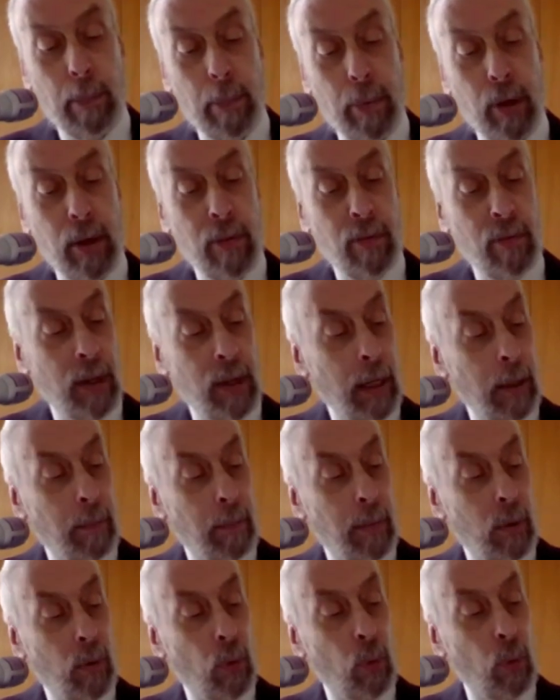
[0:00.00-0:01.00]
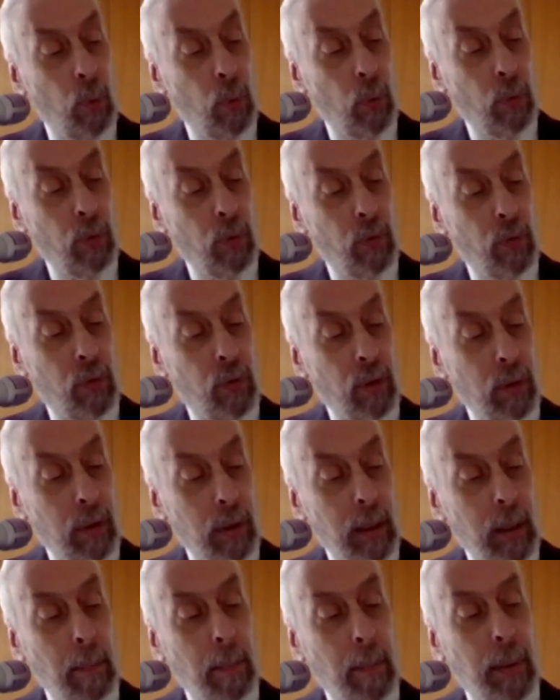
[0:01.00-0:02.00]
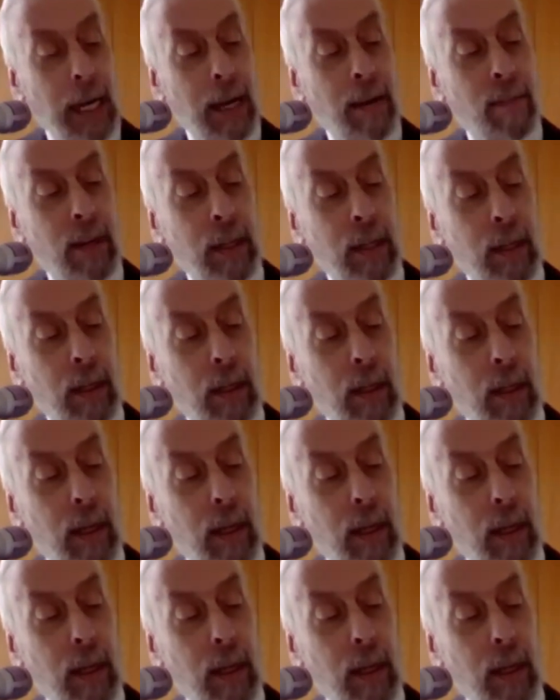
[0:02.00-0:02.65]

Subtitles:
preverb ooze, implying